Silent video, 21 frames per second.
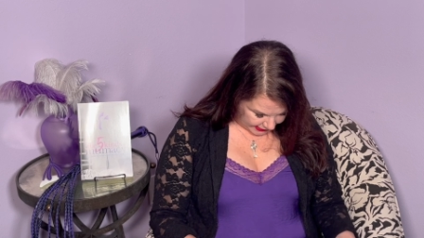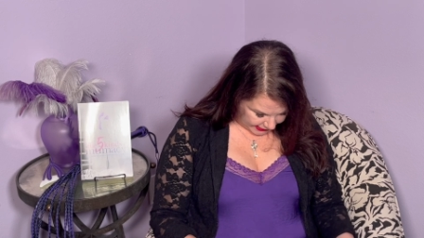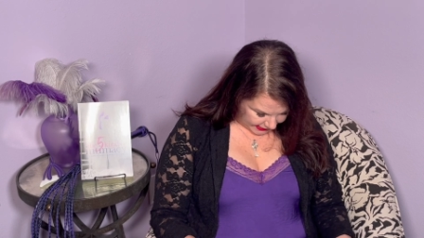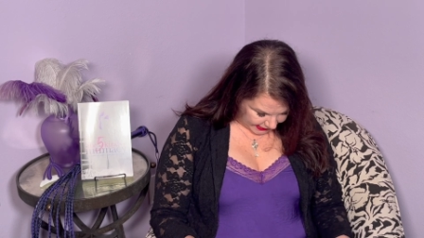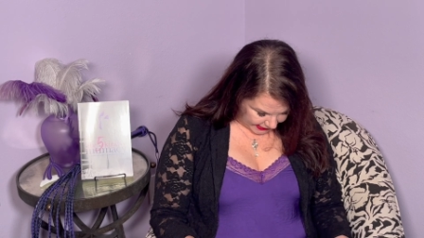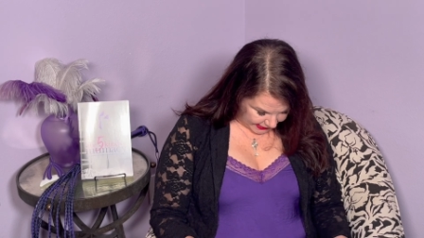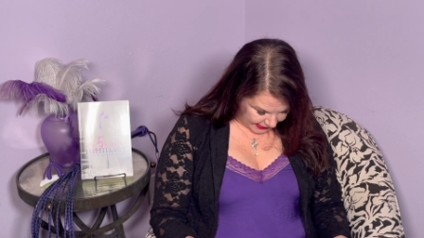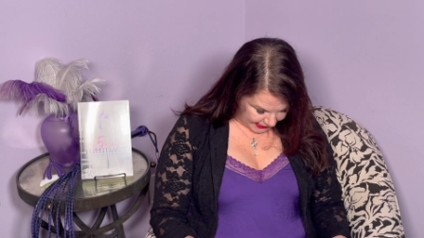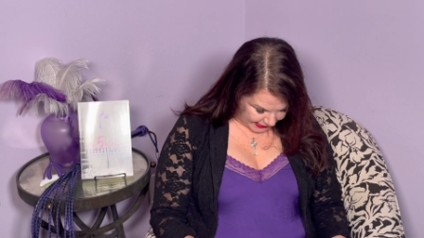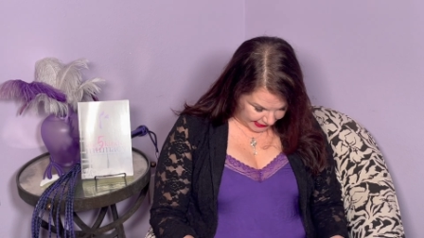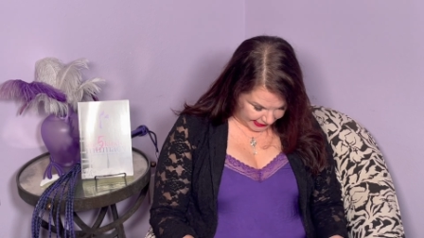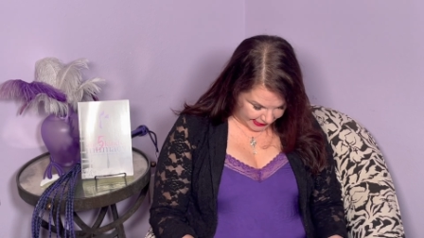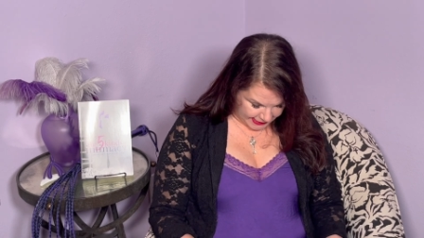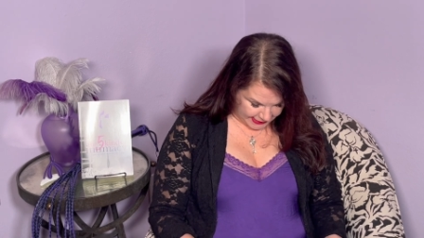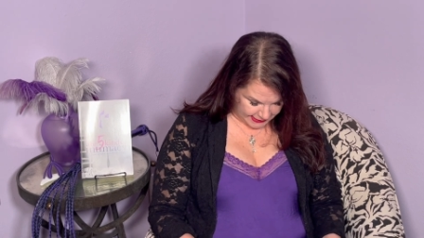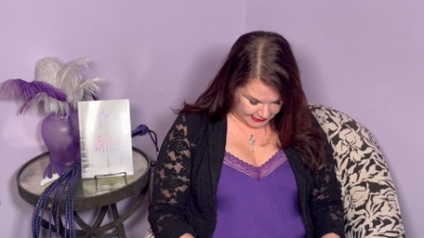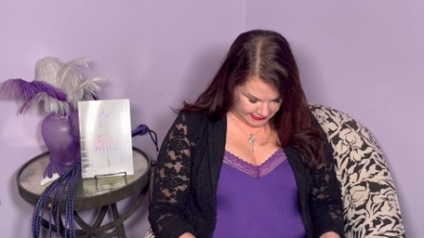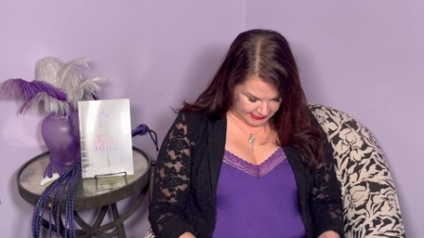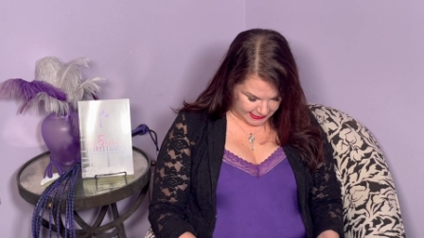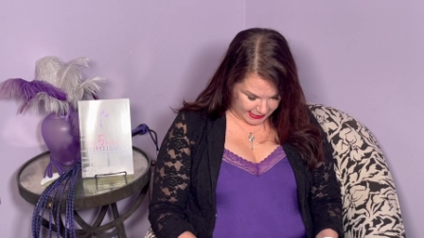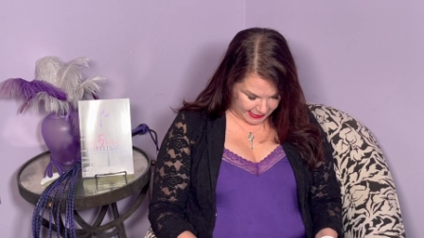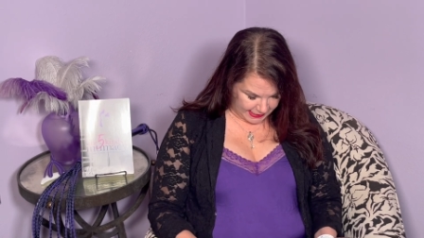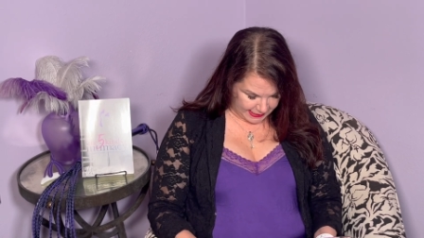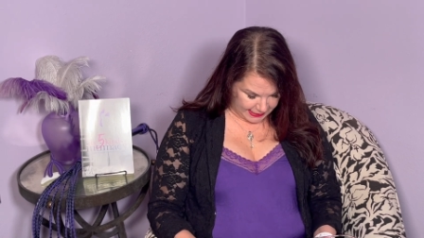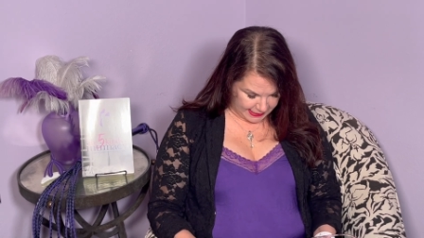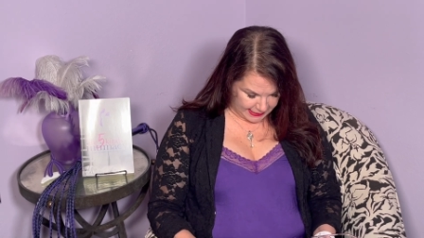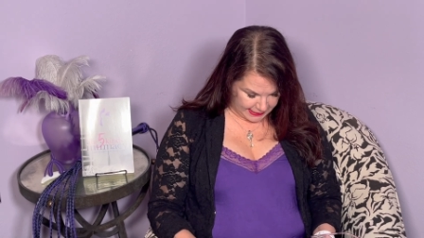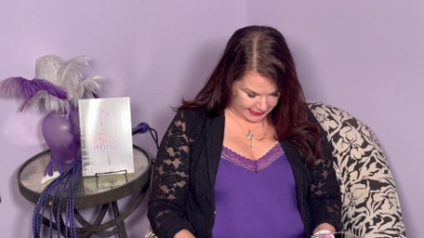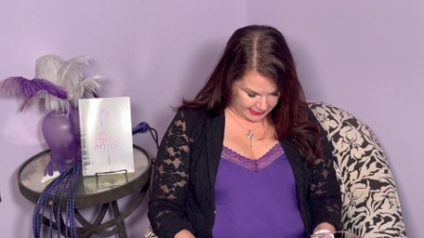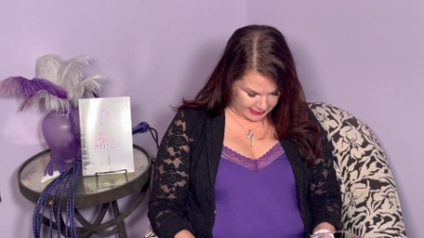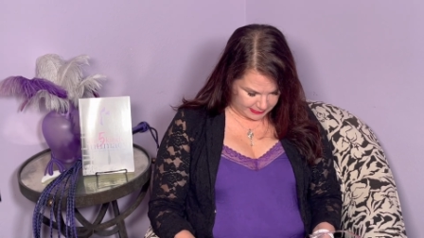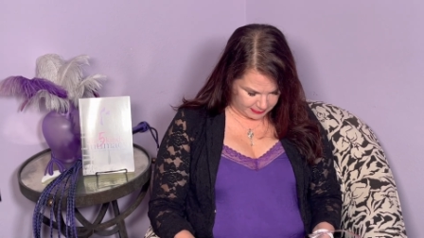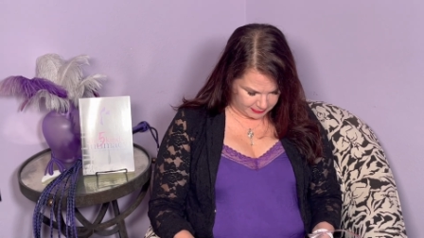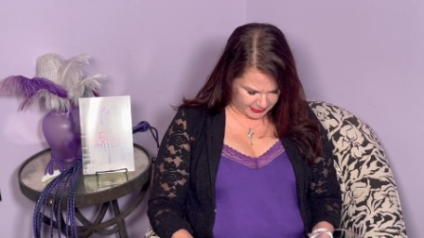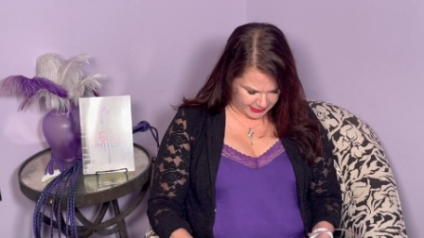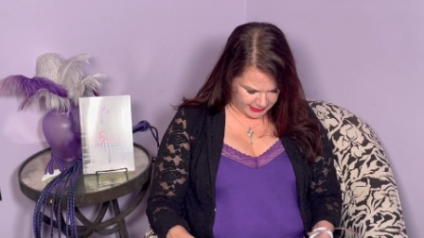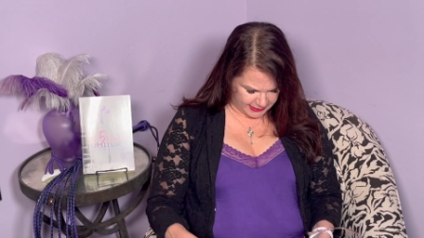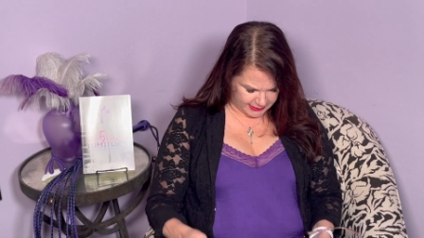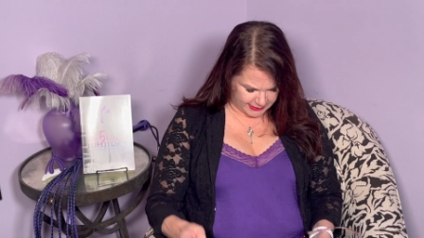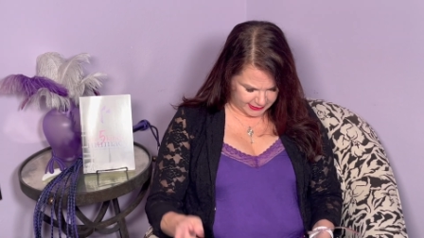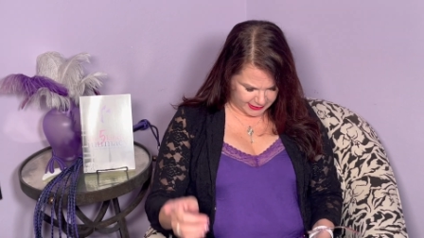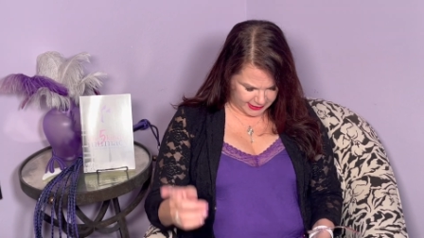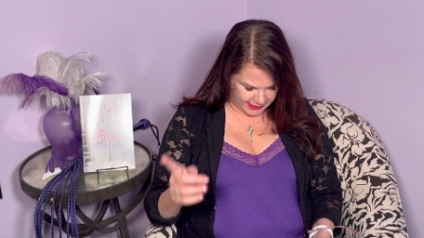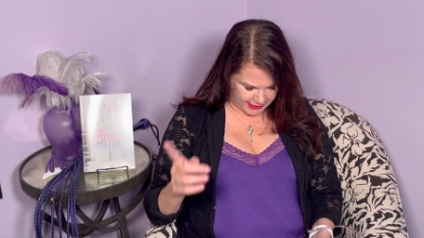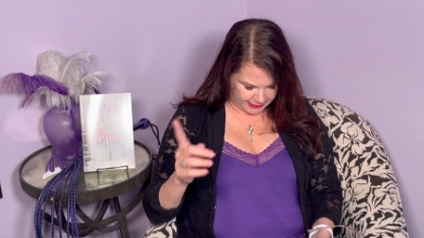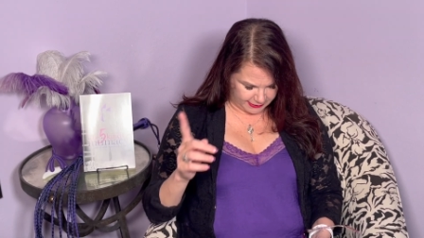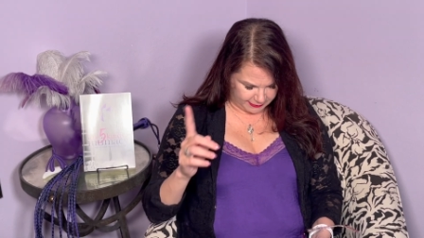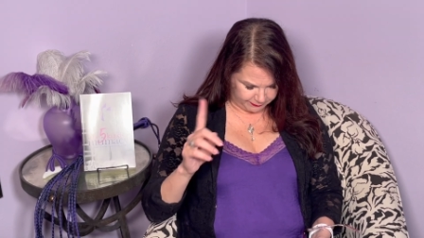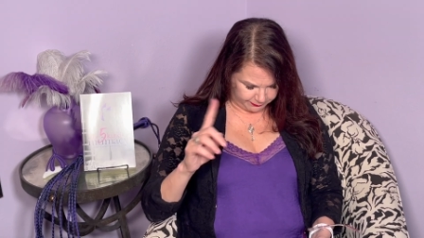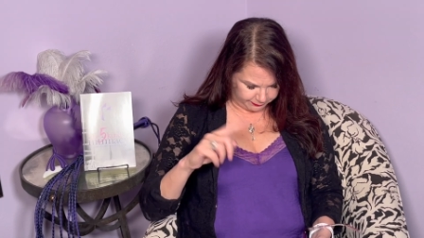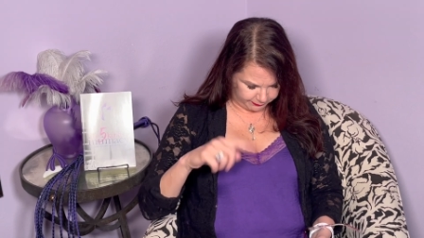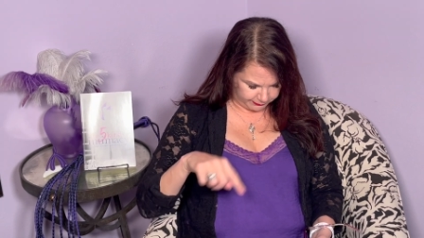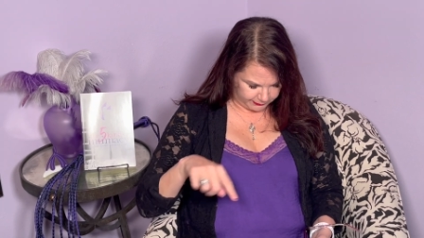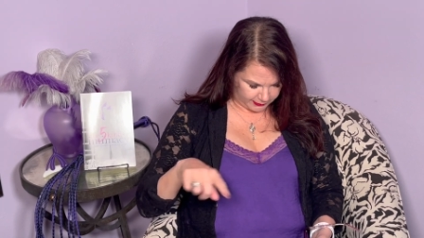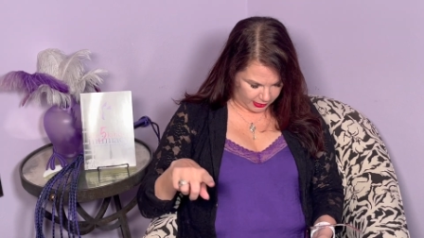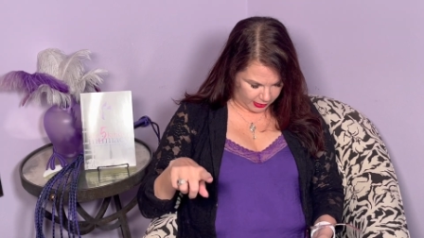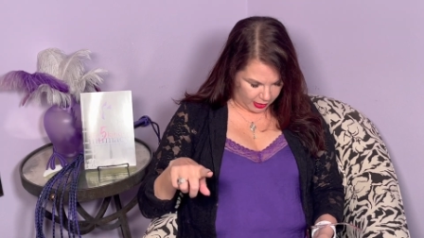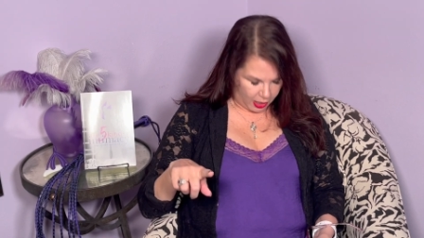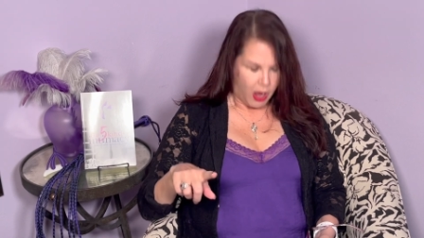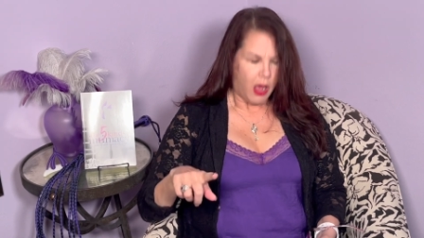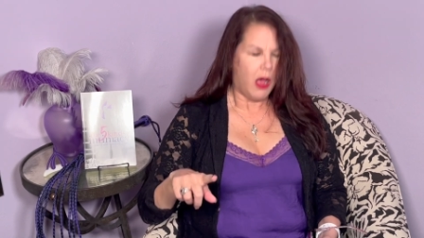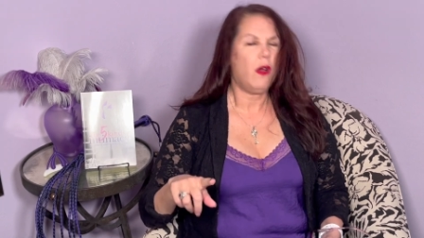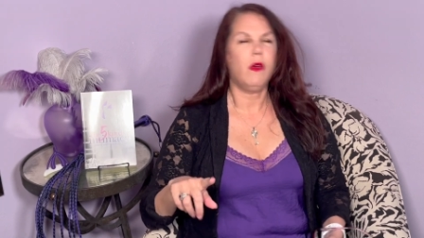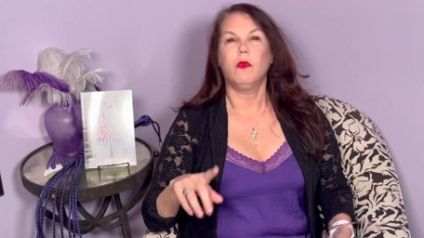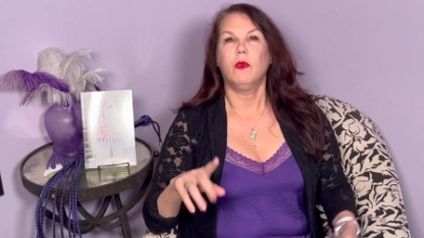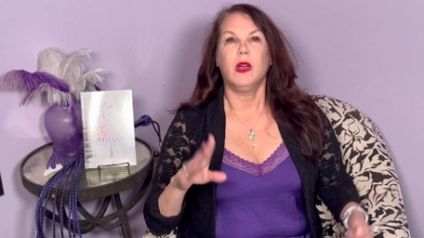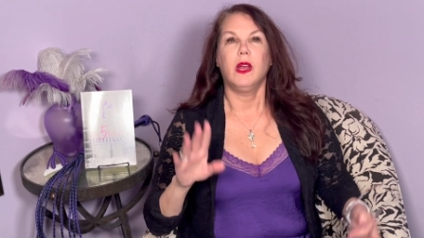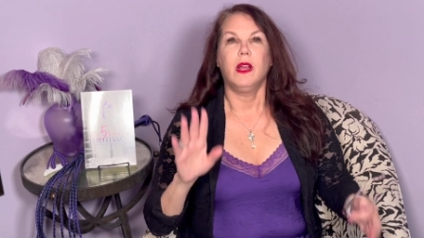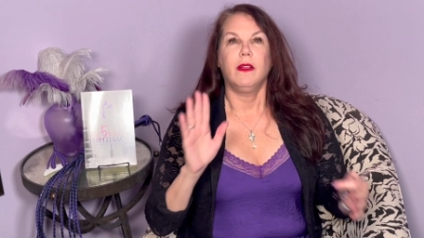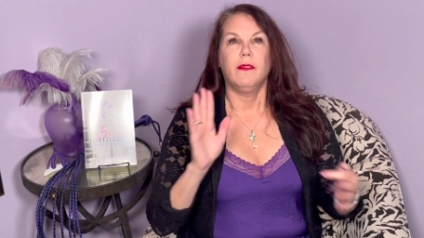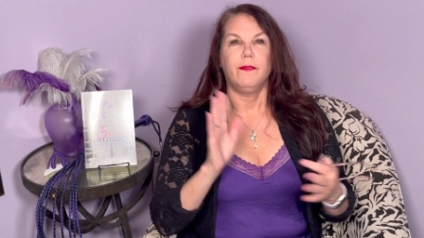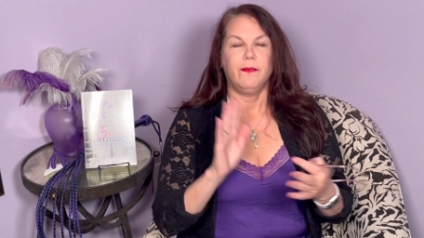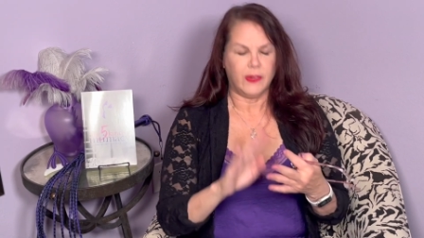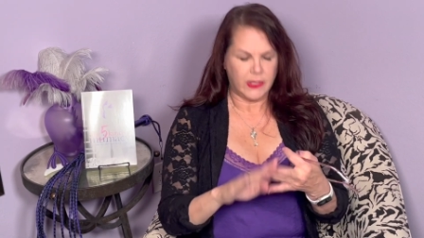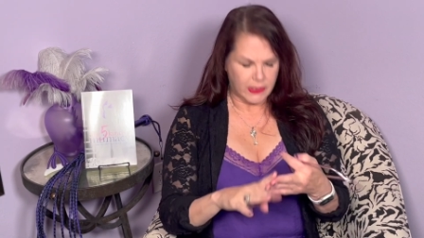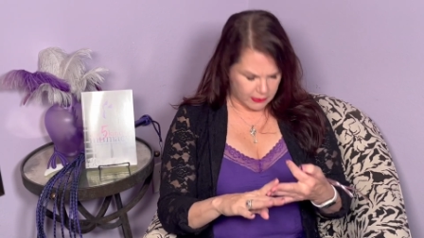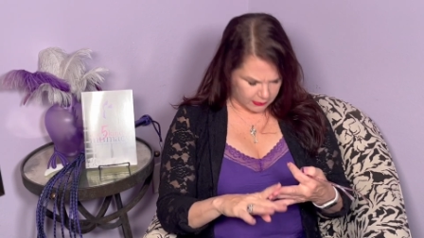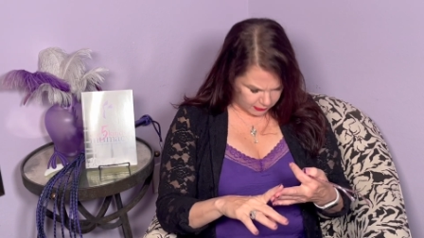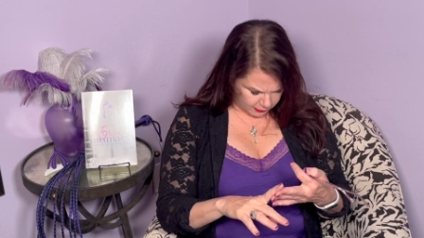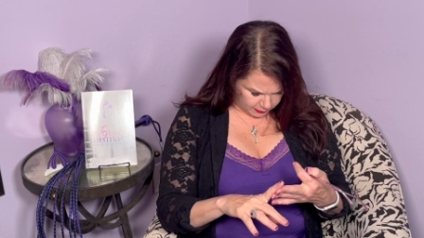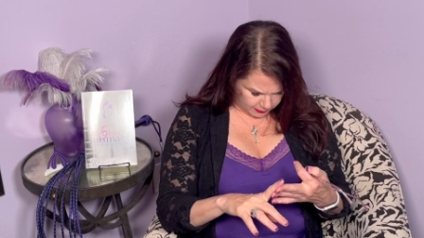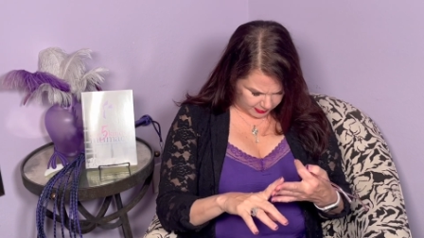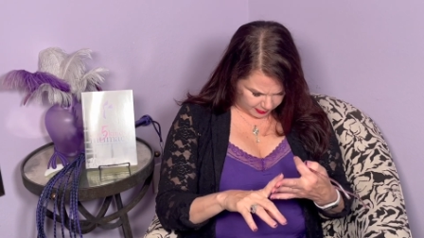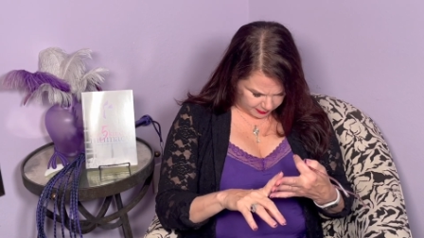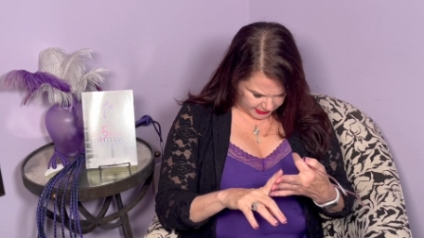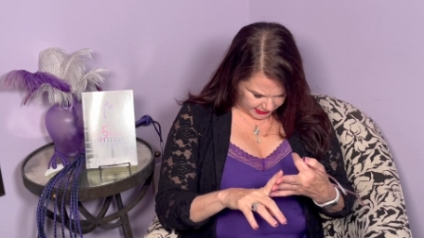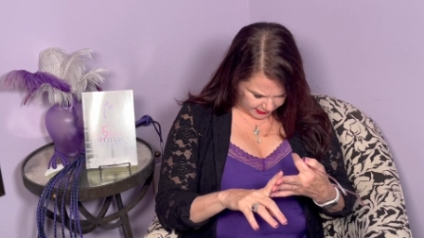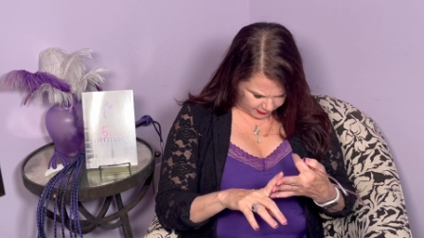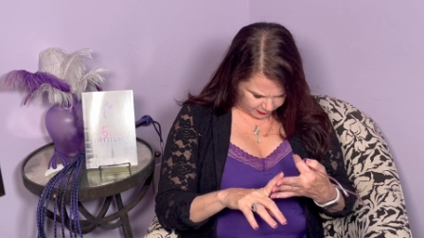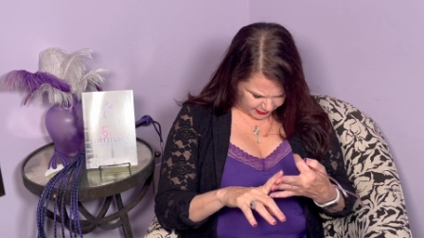And um, let's see. Oh, physical well-being.